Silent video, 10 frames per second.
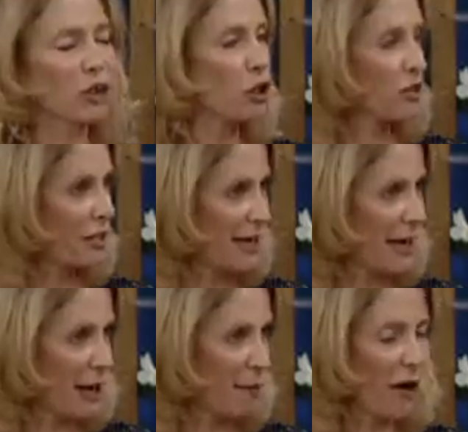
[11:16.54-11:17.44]
learned
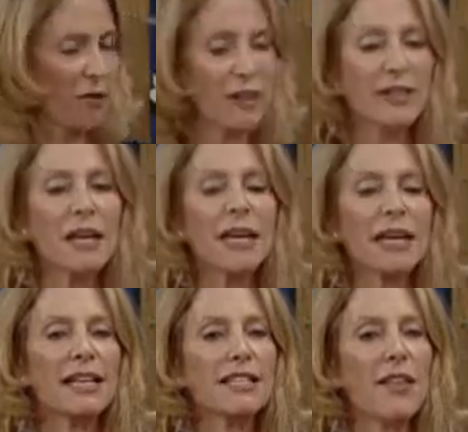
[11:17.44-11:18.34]
today about this
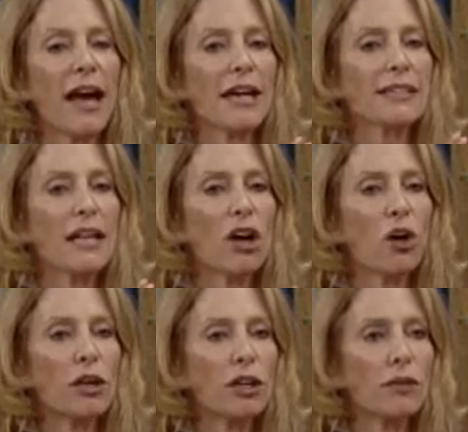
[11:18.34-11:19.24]
is that
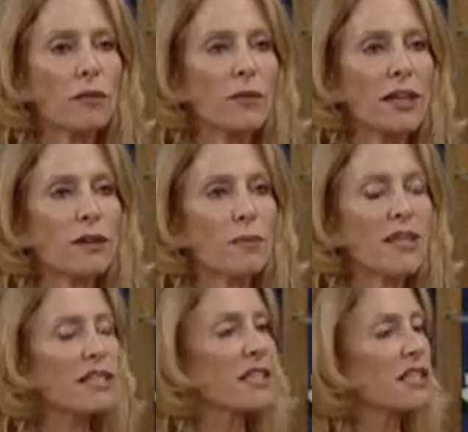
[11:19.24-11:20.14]
the
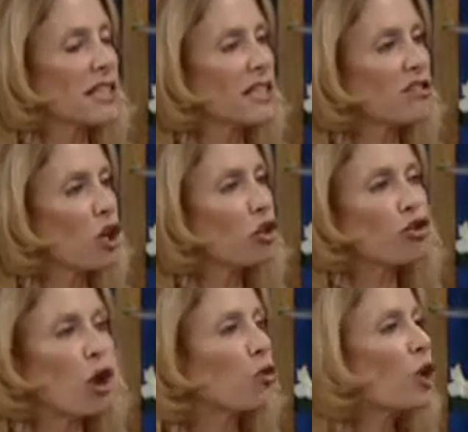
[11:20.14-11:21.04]
businesses
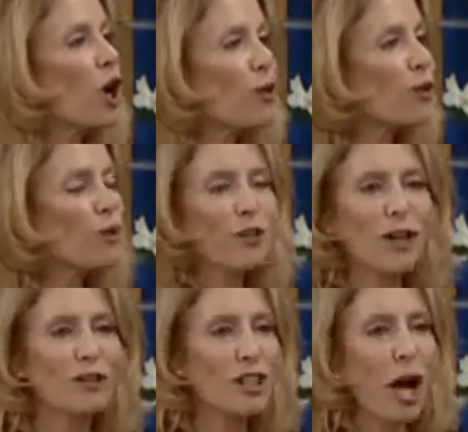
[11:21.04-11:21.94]
don't know who
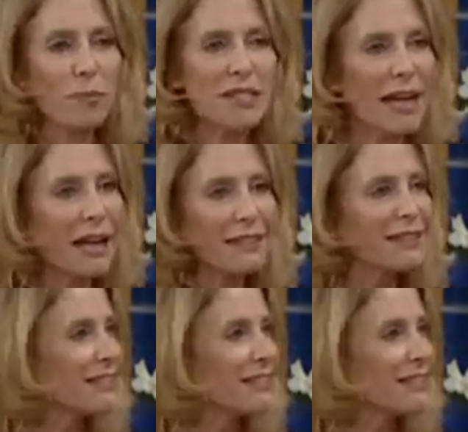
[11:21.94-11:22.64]
their top 10